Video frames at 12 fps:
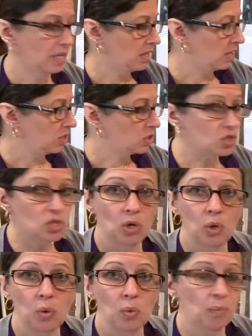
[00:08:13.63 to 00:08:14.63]

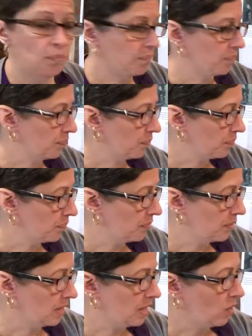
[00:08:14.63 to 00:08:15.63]
So
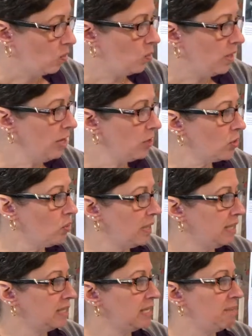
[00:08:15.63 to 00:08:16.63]
we are
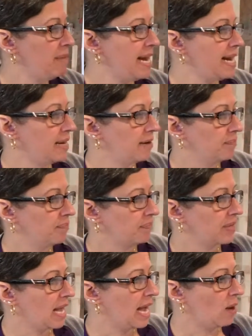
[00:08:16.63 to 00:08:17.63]
going to make
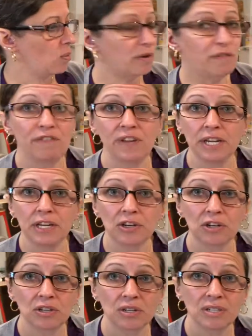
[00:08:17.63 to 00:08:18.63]
our figure
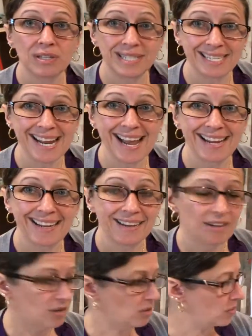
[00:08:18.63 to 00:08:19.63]
today,
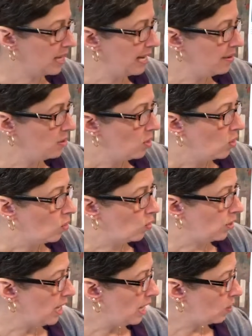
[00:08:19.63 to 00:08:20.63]
okay? We're
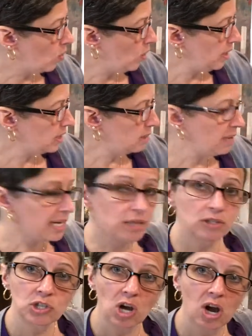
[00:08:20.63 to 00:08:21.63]
not going to make the
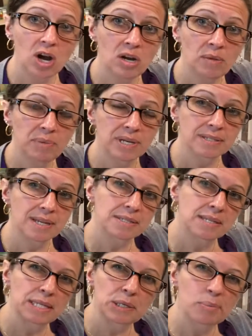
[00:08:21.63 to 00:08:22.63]
dog because that's a
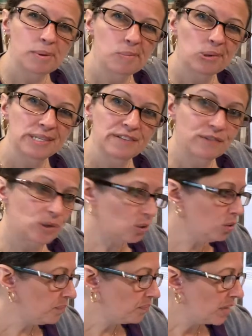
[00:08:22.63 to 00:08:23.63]
little bit more
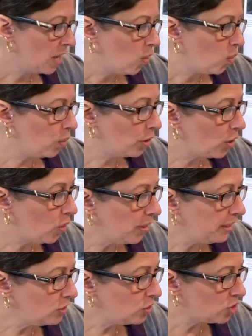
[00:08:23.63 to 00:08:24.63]
difficult. We're going
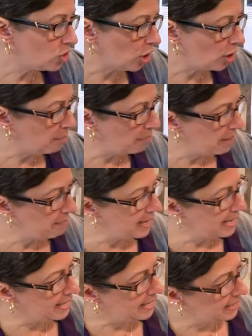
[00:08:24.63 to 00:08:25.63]
to start by
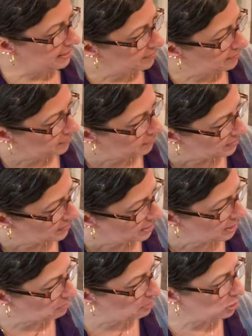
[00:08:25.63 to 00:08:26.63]
making
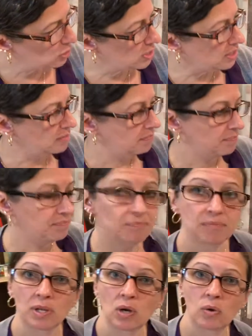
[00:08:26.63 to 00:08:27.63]
the person,
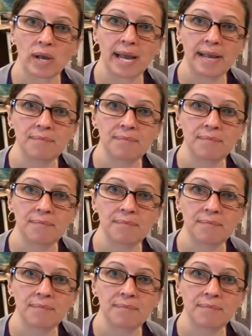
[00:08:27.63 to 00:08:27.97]
okay?